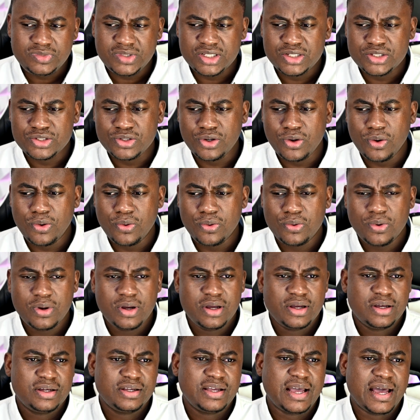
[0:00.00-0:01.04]
So,
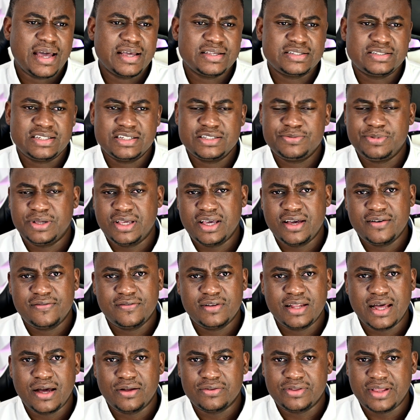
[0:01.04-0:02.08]
guys, just be
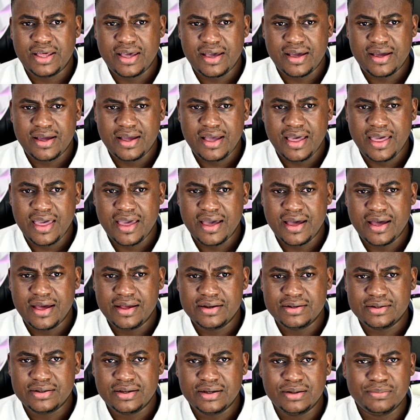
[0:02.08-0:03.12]
careful out there,
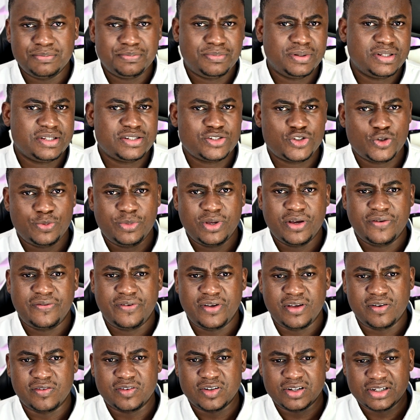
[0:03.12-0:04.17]
and please do me a
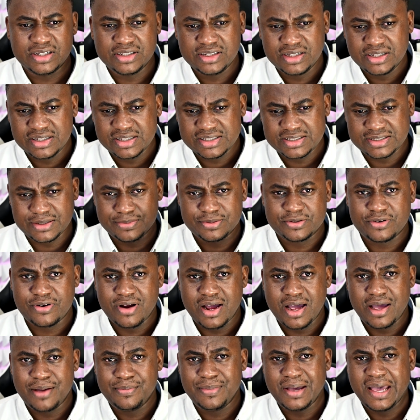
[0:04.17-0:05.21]
favor,
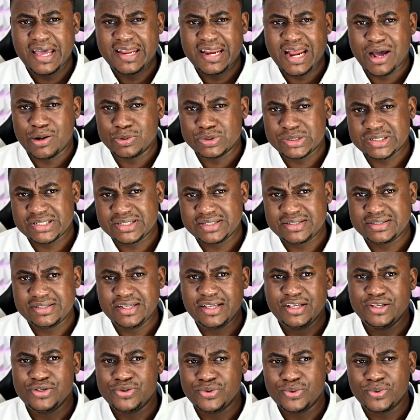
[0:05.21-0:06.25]
subscribe, and I will
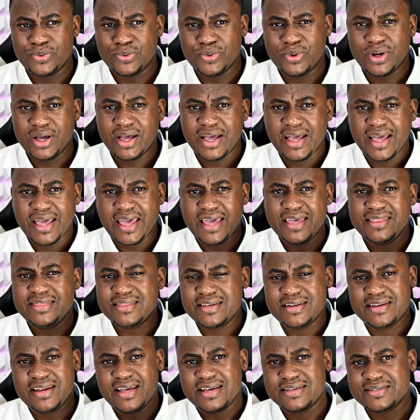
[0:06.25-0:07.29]
see you in
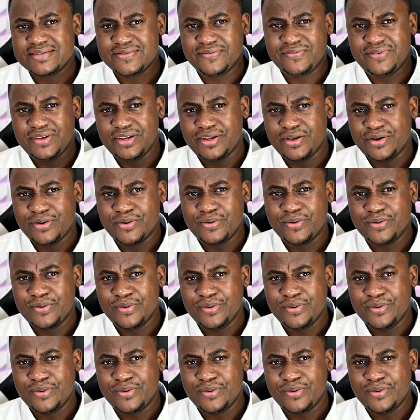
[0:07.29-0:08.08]
the next video.